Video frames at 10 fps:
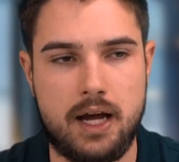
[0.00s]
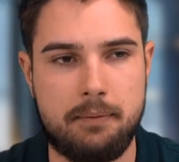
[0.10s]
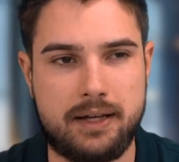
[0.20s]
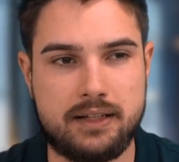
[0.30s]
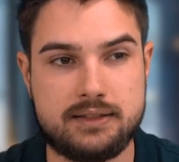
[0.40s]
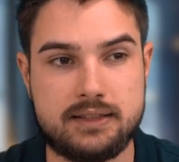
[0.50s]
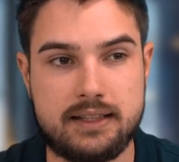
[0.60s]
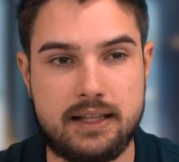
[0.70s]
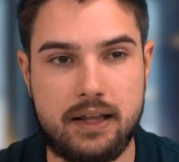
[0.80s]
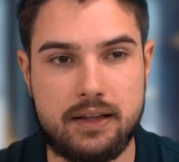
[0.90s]
Because
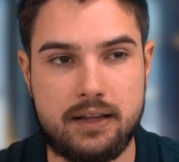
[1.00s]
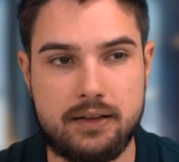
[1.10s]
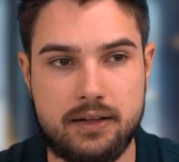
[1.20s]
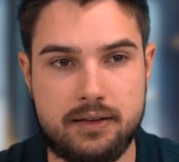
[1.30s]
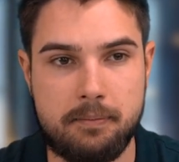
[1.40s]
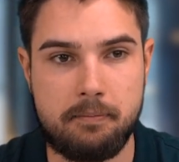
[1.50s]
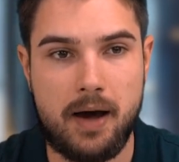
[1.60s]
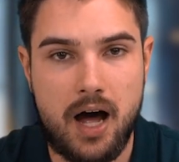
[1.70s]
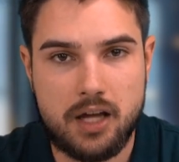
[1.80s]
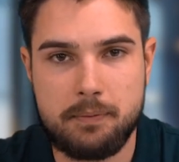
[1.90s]
the
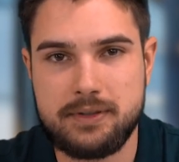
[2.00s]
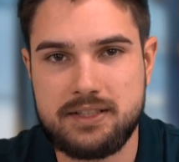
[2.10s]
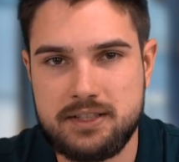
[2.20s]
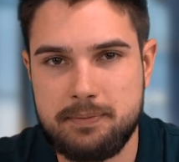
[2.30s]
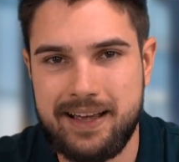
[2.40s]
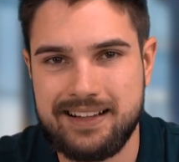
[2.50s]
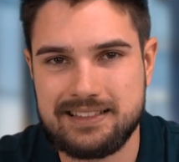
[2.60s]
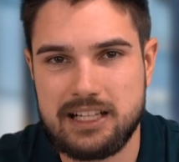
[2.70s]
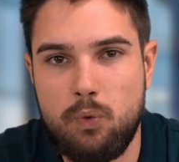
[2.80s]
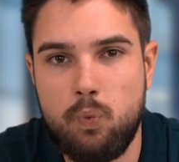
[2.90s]
market
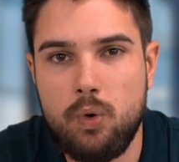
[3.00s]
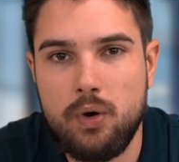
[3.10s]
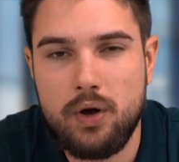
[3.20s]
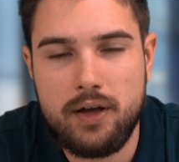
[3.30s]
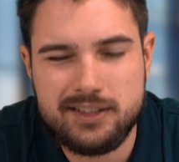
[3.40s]
participants were